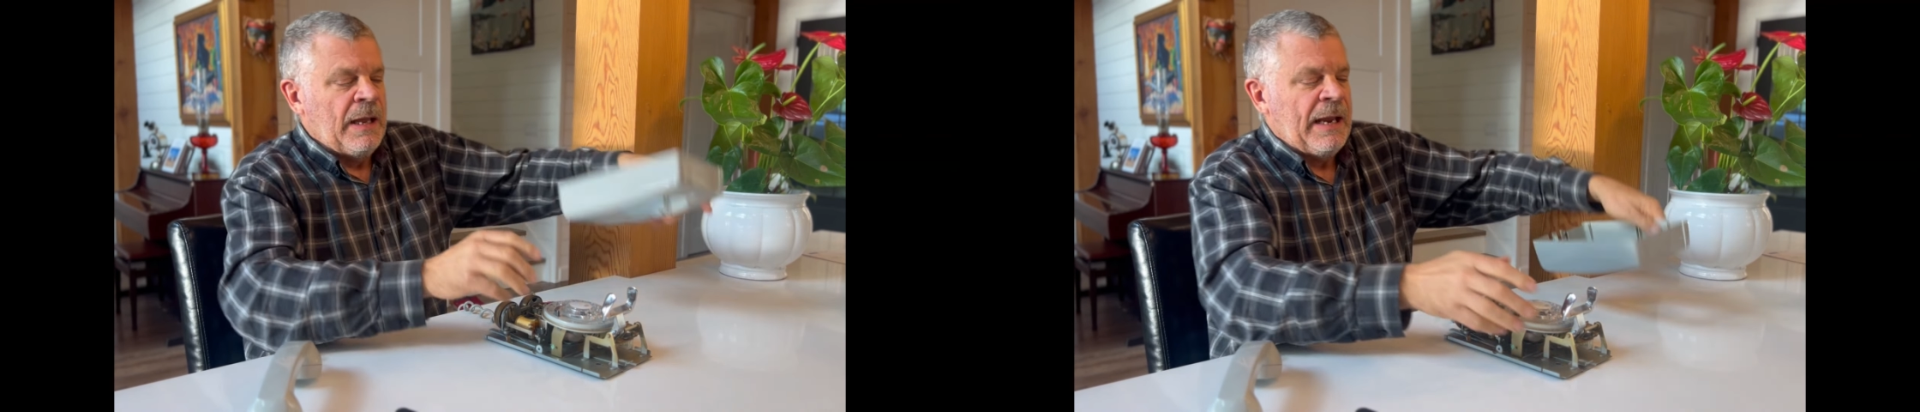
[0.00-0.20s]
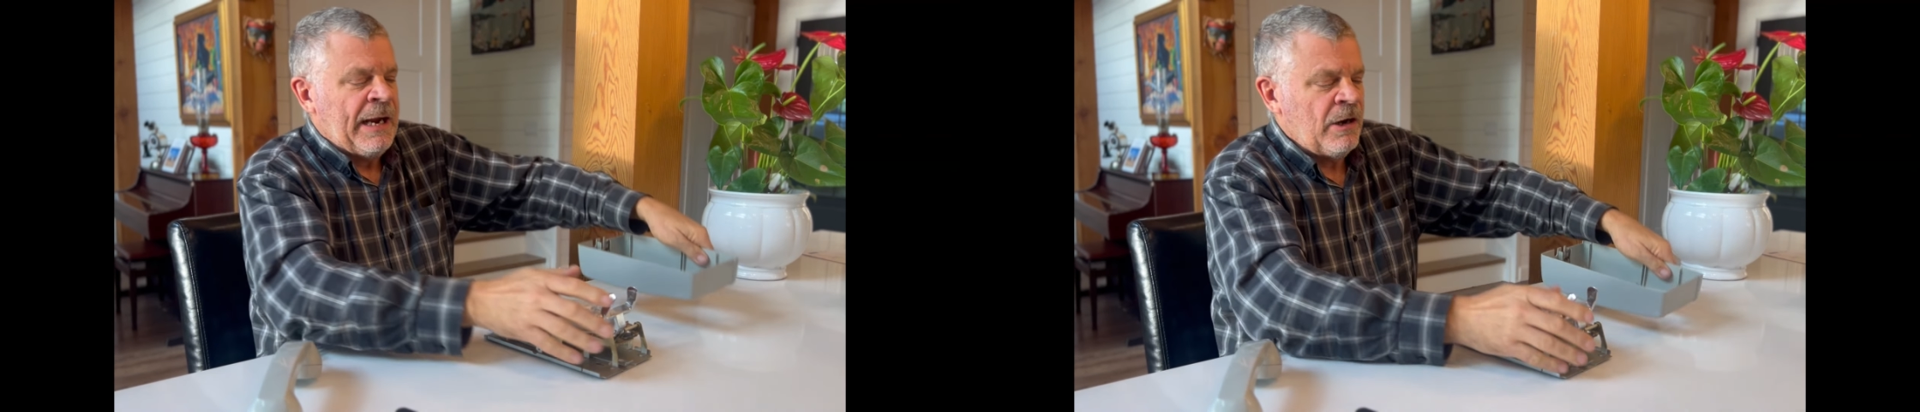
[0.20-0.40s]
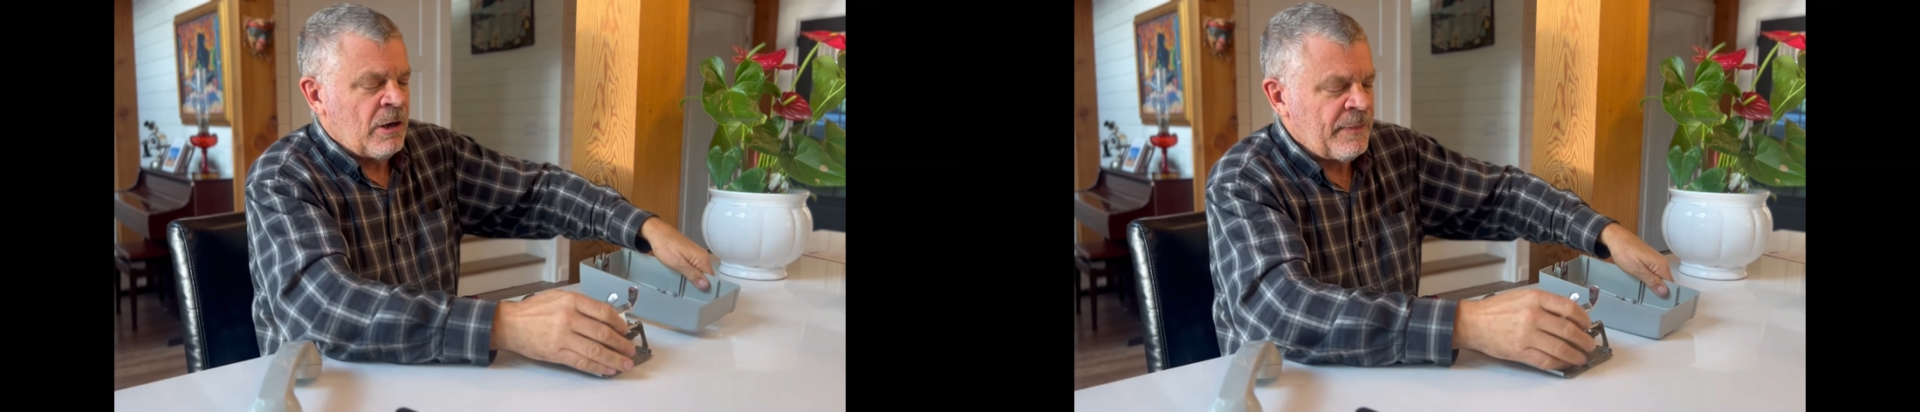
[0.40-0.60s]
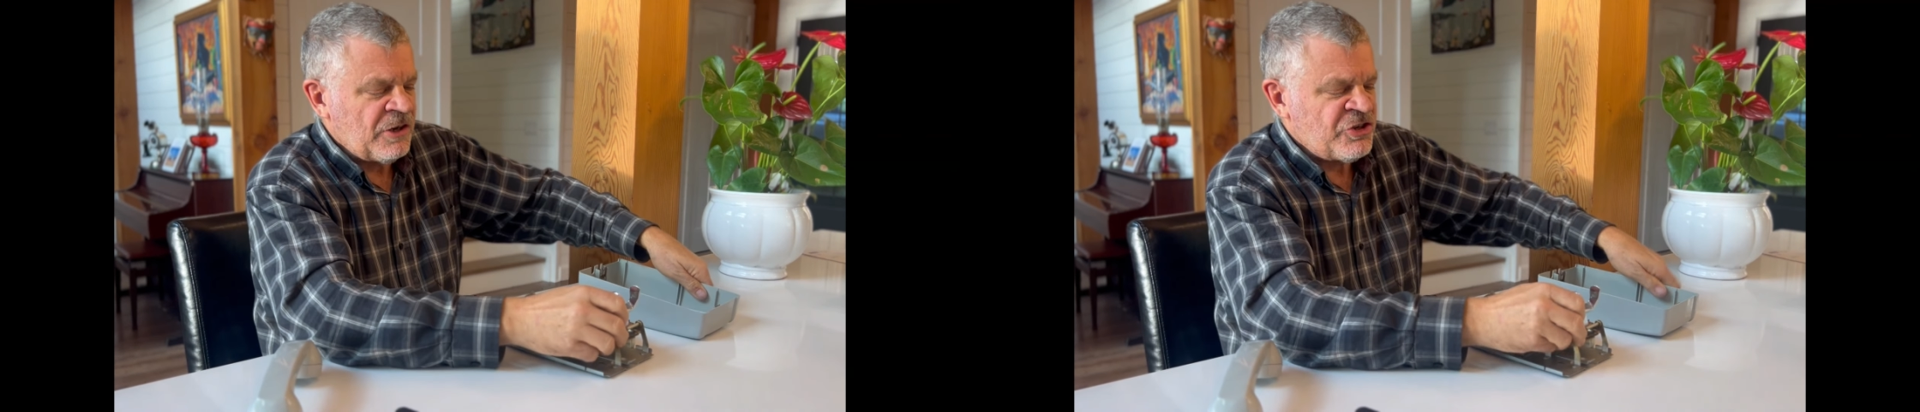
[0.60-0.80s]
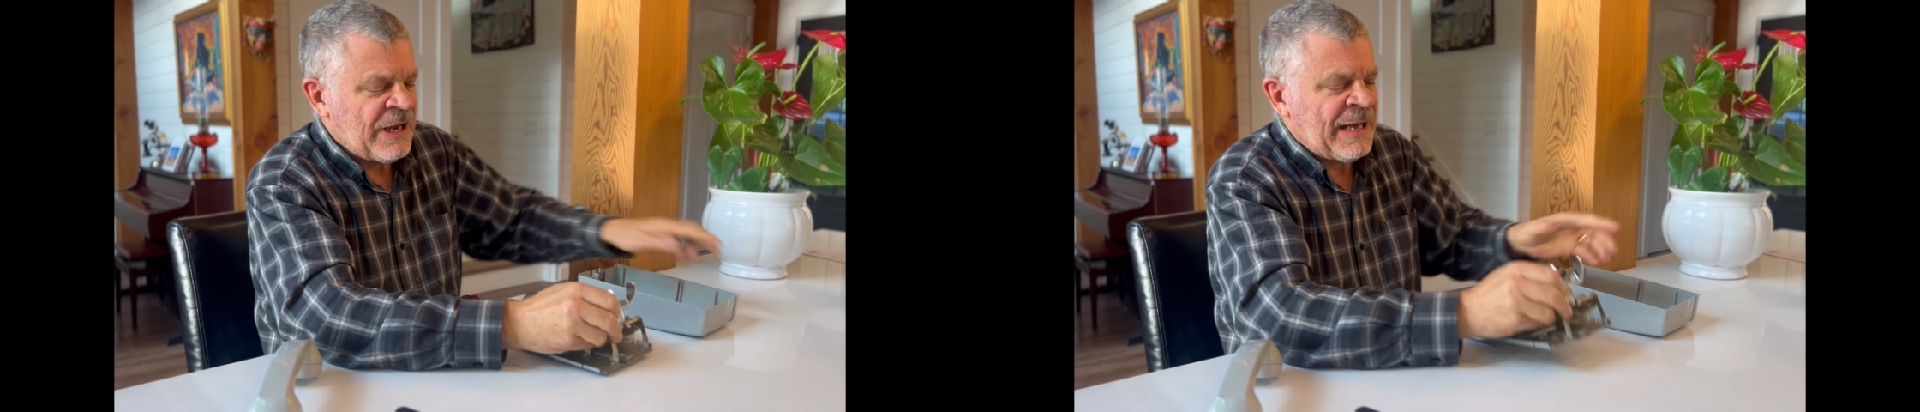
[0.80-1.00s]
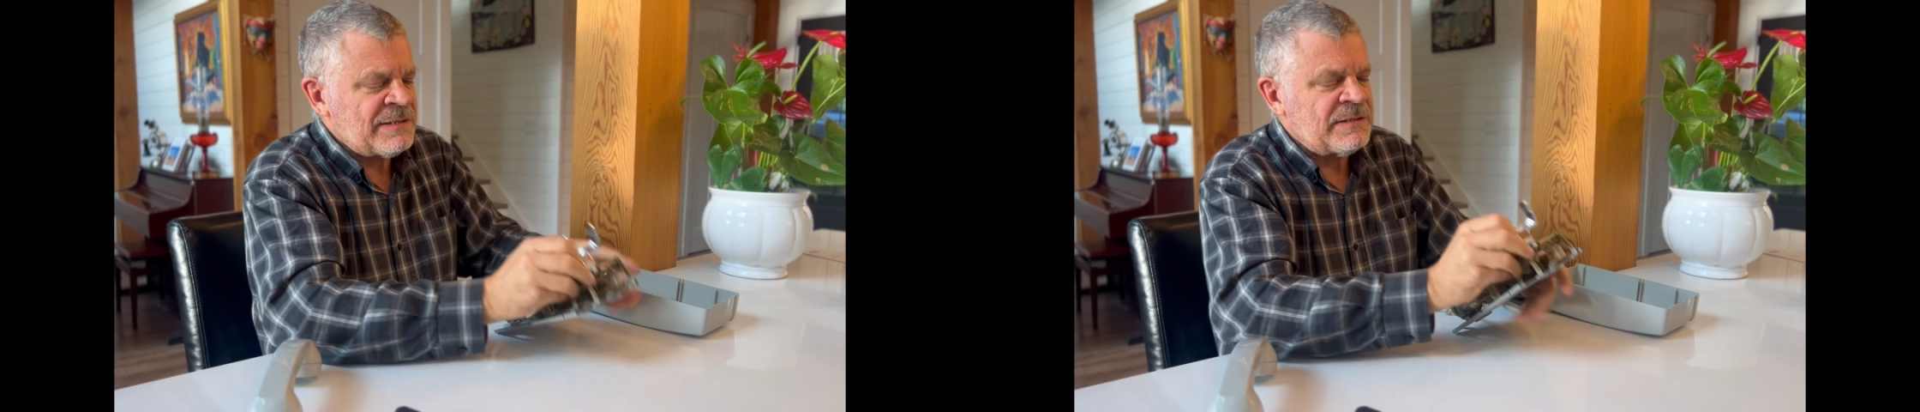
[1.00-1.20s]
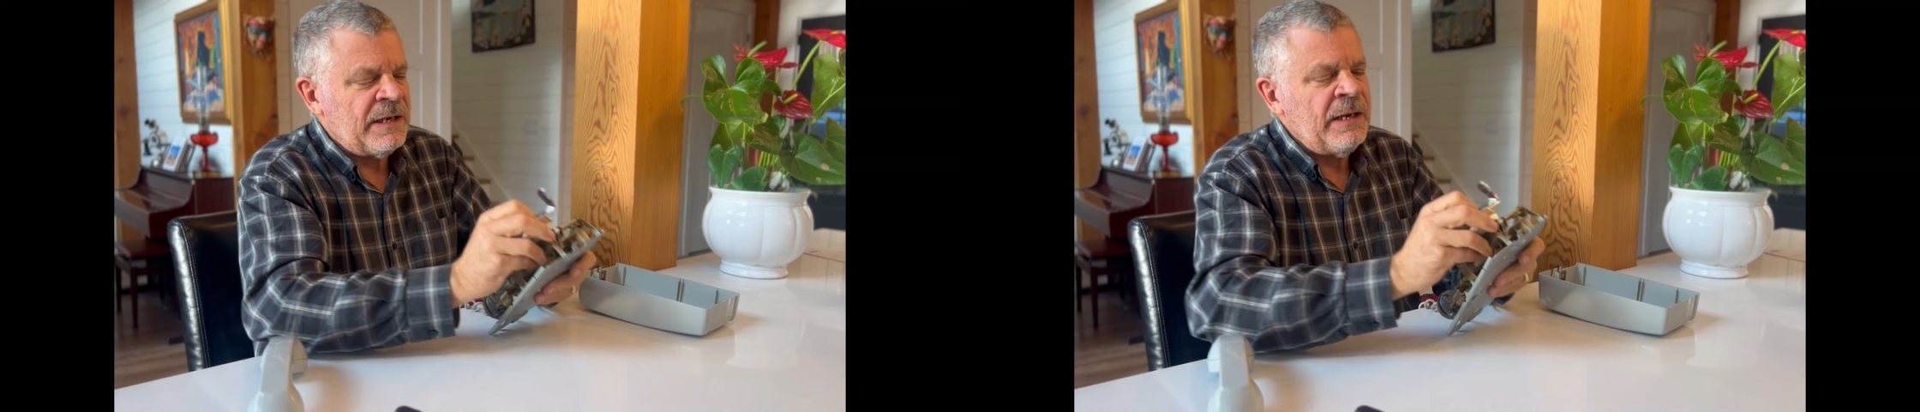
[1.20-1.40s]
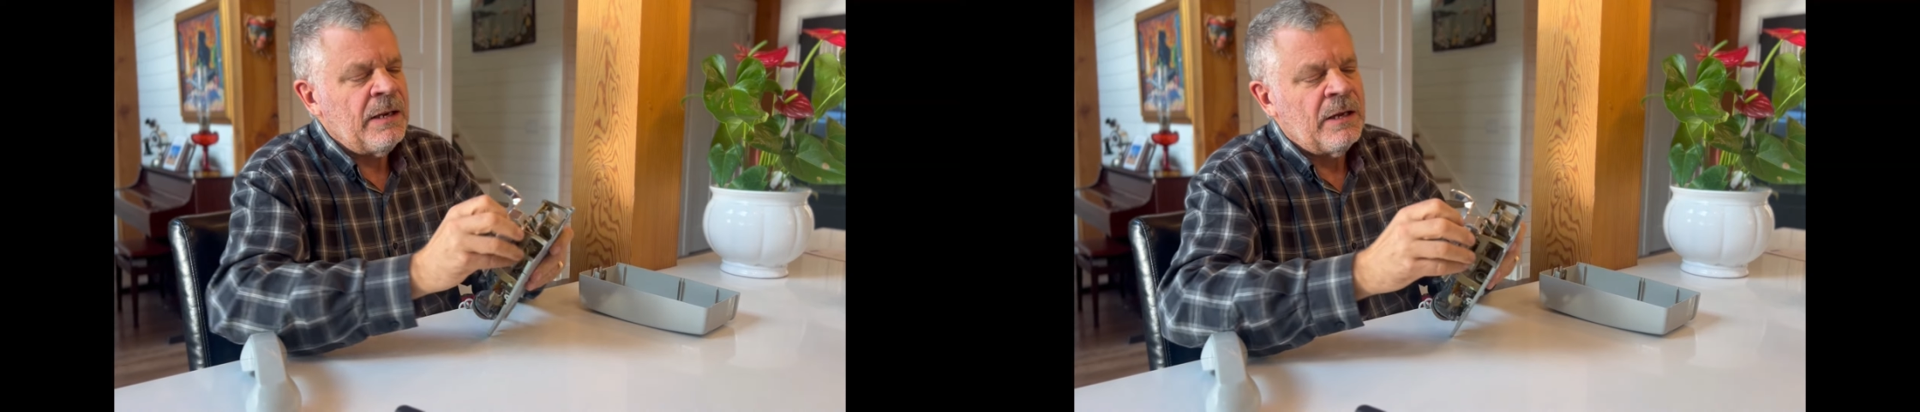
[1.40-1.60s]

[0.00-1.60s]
And on the chassis,